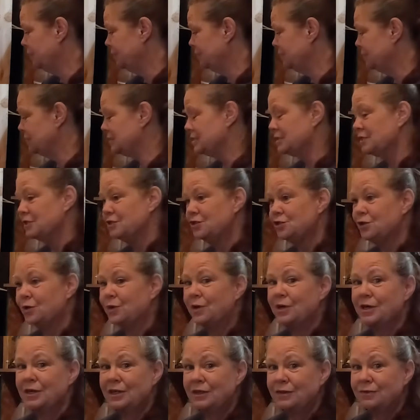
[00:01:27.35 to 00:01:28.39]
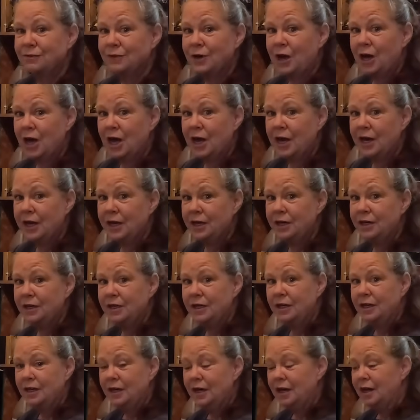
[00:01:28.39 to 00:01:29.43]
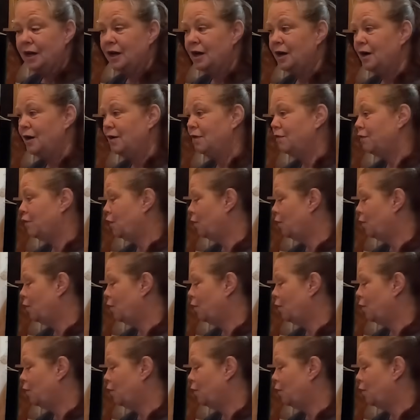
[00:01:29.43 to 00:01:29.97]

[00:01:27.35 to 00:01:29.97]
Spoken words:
this short run of